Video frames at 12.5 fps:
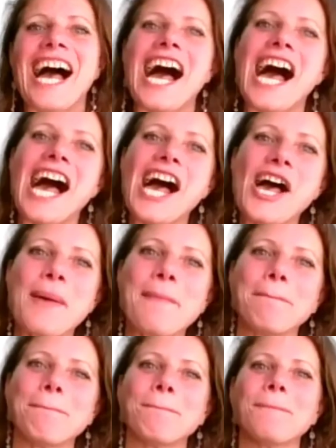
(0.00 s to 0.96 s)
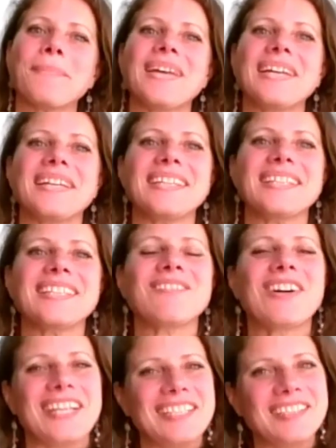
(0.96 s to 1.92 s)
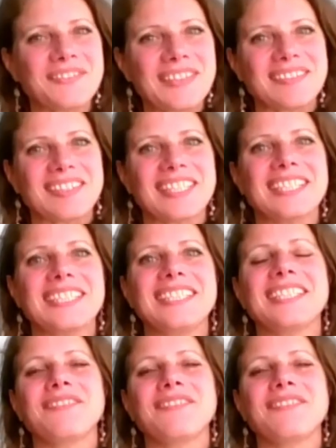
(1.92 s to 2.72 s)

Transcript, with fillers: Um, well, interestingly,